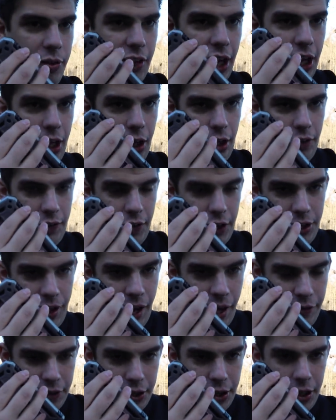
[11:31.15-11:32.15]
we've got all of our
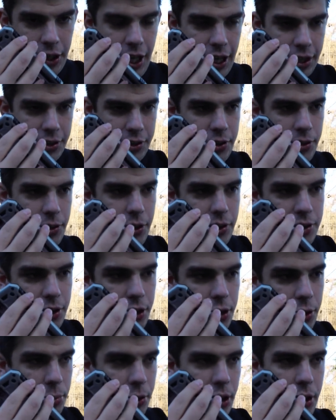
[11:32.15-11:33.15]
dive gear next to it,
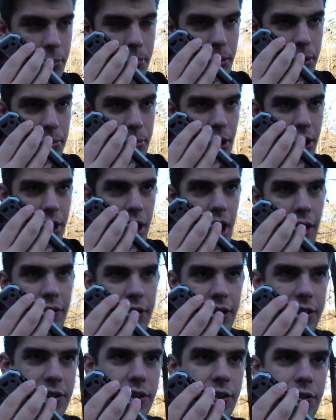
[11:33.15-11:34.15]
so it'll pretty, be pretty
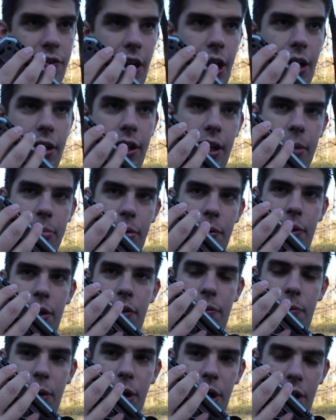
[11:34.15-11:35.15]
obvious who found it. I mean,
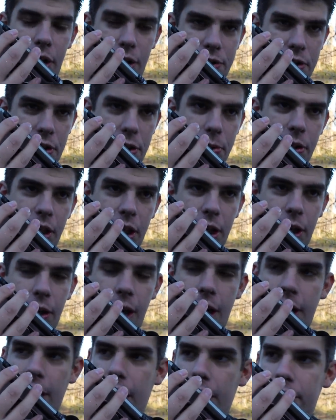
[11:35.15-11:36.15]
we're, we're in our scuba gear
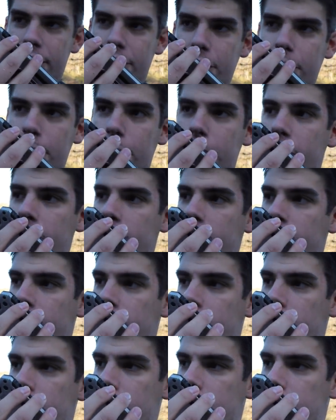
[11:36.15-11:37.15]
right now too.
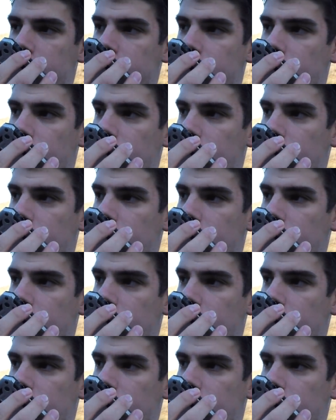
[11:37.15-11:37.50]
So.